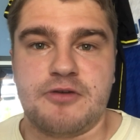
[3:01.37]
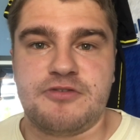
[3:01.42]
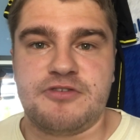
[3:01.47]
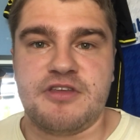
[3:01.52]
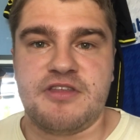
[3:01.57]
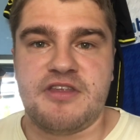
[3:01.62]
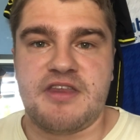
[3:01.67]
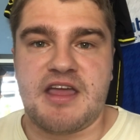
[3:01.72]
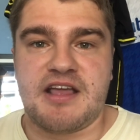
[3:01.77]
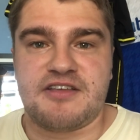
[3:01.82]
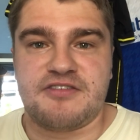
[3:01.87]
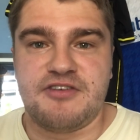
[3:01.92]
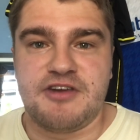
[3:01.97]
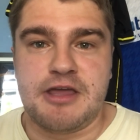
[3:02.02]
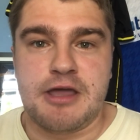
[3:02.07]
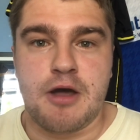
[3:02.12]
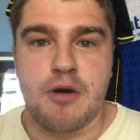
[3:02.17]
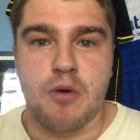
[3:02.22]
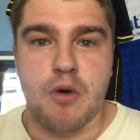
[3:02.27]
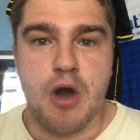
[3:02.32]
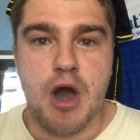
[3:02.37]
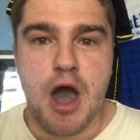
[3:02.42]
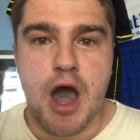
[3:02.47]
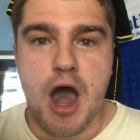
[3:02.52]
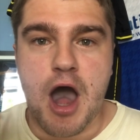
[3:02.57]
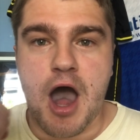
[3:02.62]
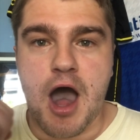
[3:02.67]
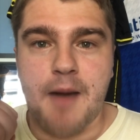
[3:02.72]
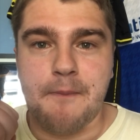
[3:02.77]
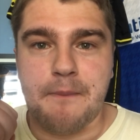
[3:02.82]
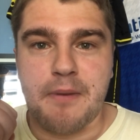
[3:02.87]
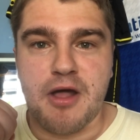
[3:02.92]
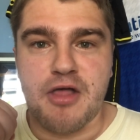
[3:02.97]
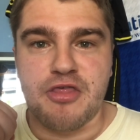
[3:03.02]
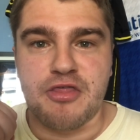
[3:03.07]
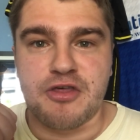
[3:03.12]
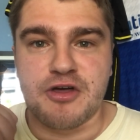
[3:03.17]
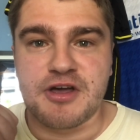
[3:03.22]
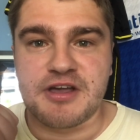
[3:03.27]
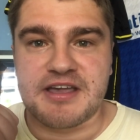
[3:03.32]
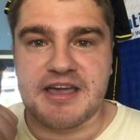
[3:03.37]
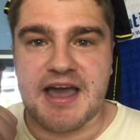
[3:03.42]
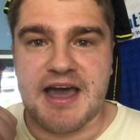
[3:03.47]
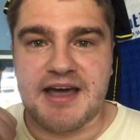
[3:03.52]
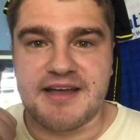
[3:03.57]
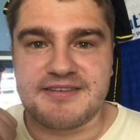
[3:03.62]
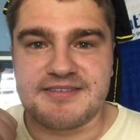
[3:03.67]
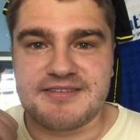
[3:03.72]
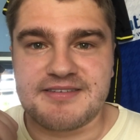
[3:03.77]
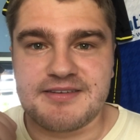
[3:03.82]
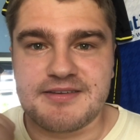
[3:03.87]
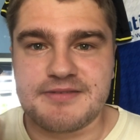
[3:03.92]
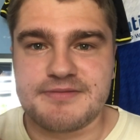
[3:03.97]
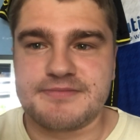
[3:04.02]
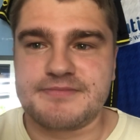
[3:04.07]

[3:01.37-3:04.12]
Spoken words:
see you in the next video. Up the gas.